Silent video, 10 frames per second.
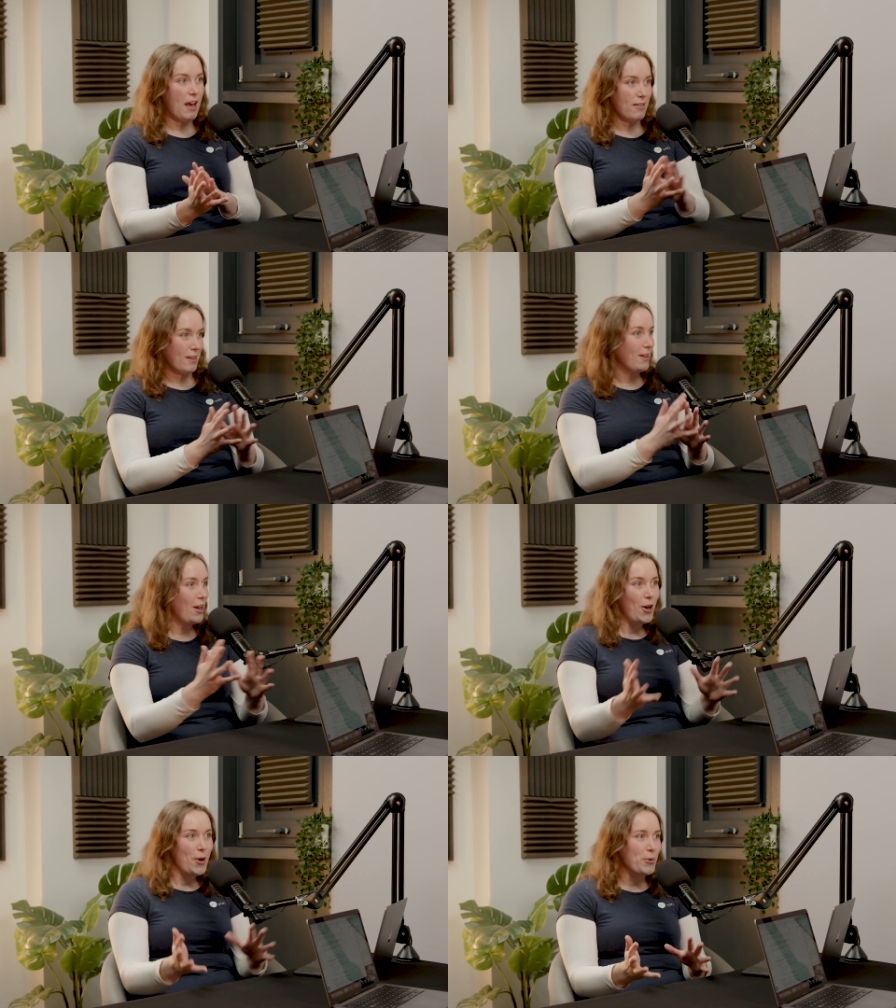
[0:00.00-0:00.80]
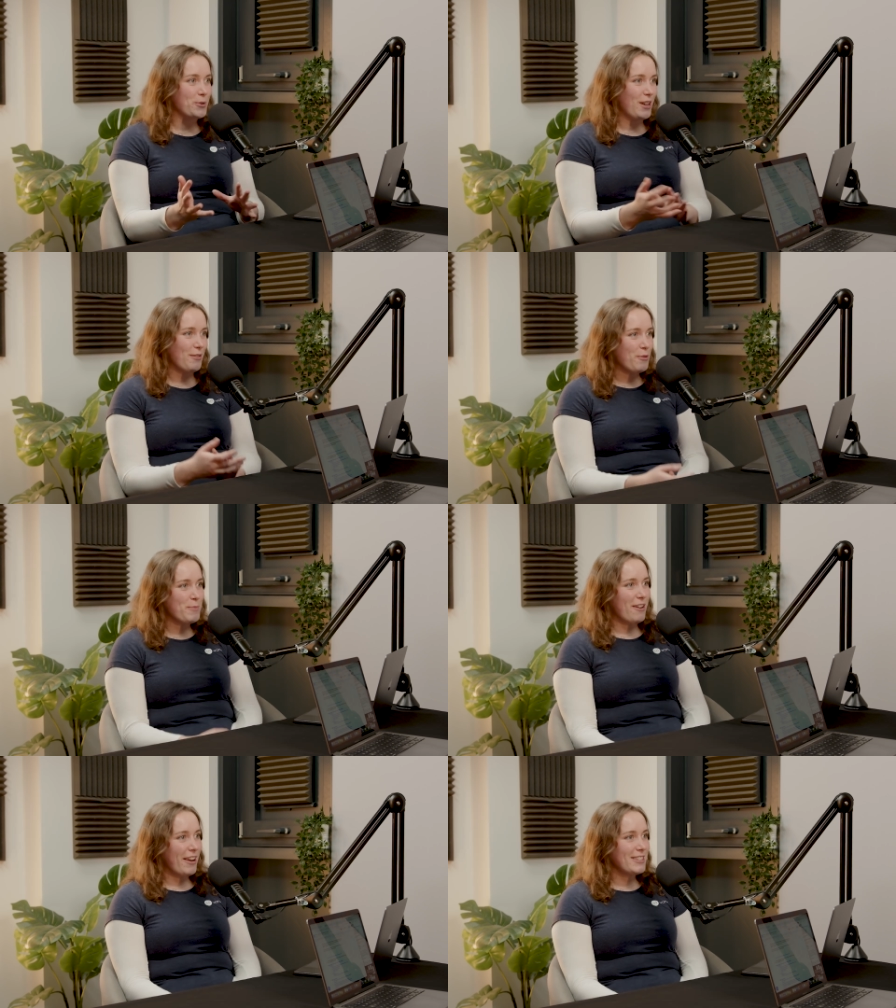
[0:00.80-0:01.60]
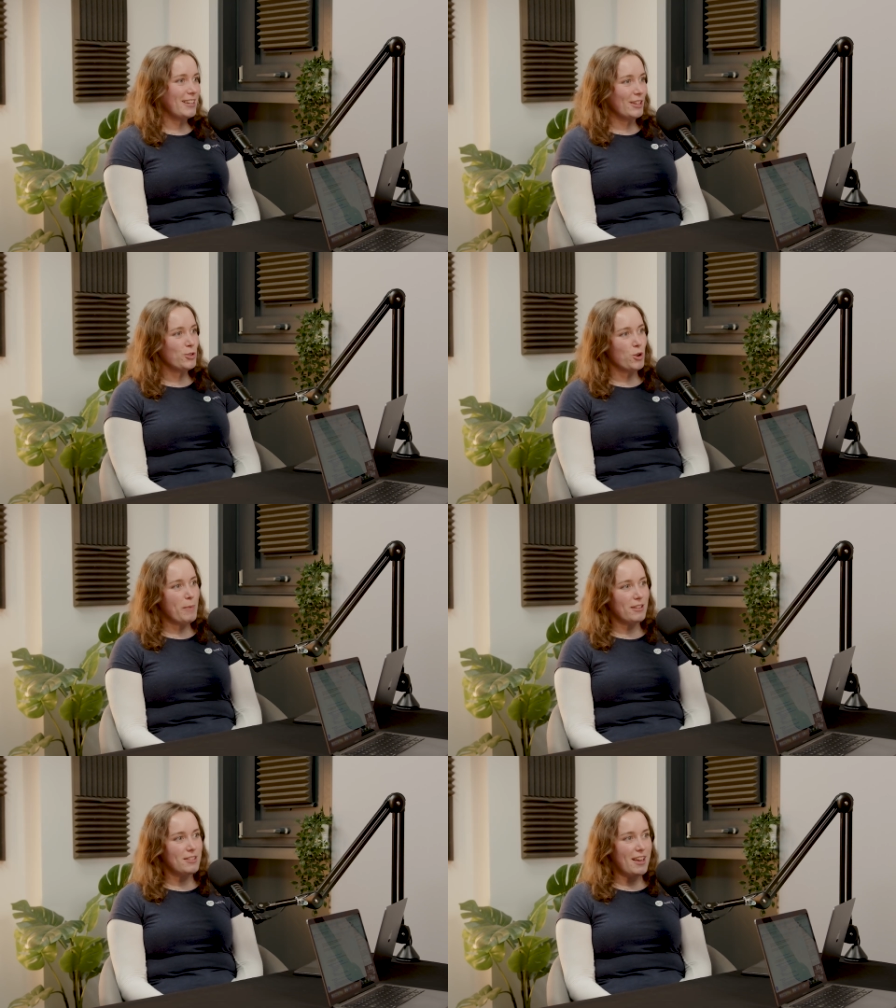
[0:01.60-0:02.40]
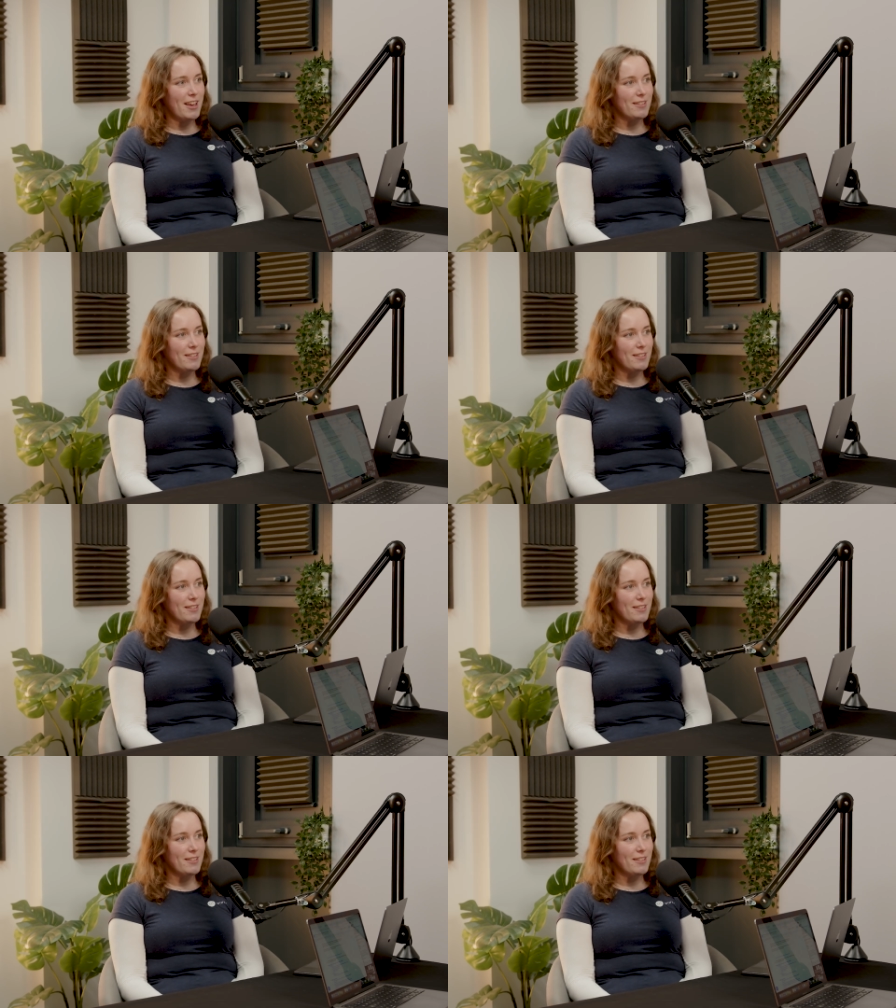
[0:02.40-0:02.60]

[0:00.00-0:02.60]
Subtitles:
I think all stuff that would be great to talk about today.